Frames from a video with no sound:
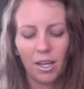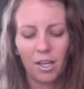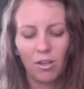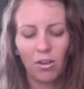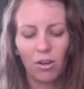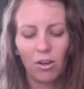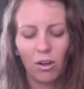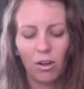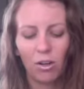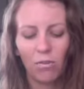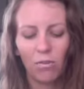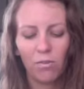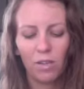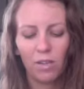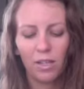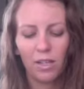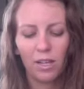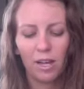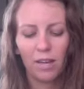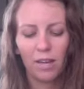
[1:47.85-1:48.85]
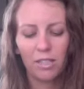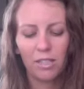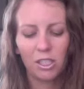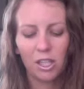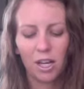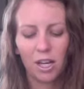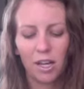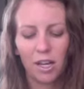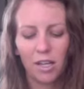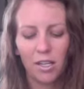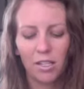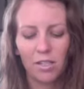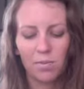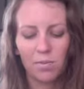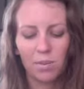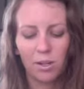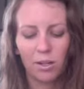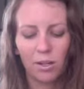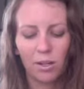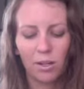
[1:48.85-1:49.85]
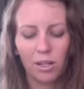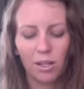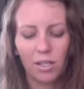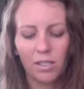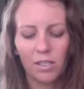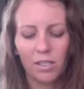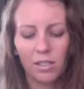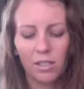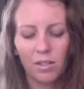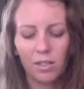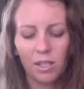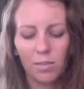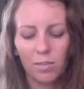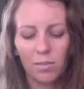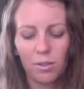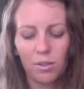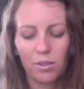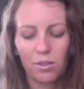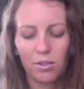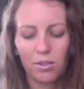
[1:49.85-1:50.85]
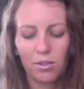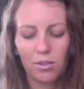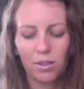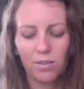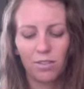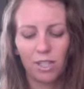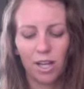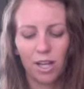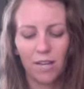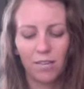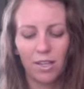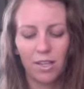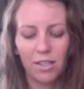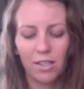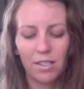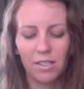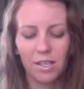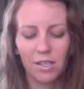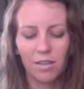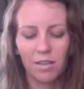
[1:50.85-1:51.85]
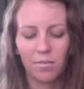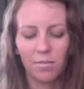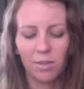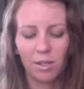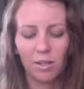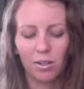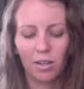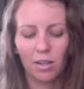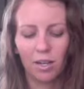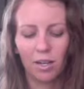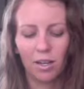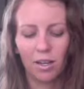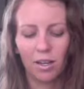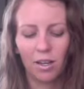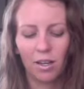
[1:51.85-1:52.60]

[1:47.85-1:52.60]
Yoav and Avishai, his brother, continued in pursuit of Sheba, the son of Bichri.